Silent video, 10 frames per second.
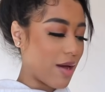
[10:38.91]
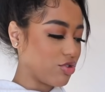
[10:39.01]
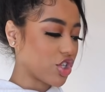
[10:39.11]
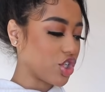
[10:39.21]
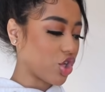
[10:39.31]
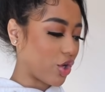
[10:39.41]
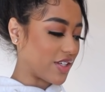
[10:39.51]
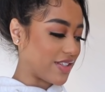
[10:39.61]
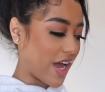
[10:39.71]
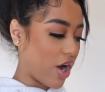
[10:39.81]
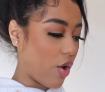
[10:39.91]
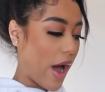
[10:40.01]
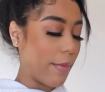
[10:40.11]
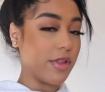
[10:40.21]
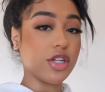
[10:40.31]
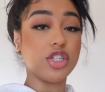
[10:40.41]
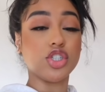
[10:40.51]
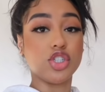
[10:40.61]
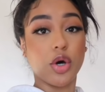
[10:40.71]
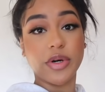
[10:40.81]
I'm just gonna show you guys now. I'm literally
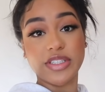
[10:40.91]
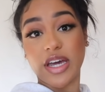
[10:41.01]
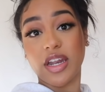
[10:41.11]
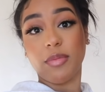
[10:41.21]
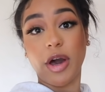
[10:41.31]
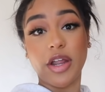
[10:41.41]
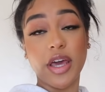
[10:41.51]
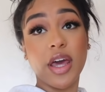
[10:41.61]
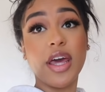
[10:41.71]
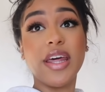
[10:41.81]
so excited about it.